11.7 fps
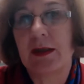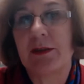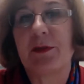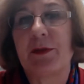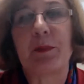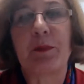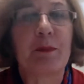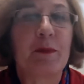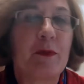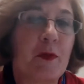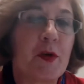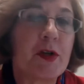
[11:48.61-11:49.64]

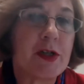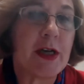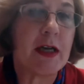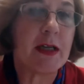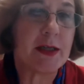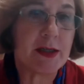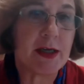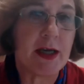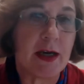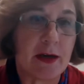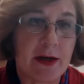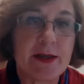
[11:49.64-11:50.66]
for challenging
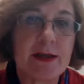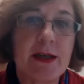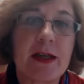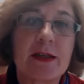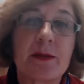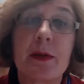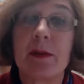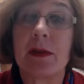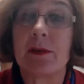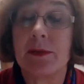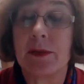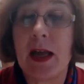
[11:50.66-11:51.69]
areas as we would
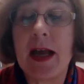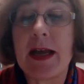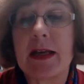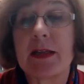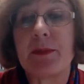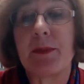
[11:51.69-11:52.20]
have liked,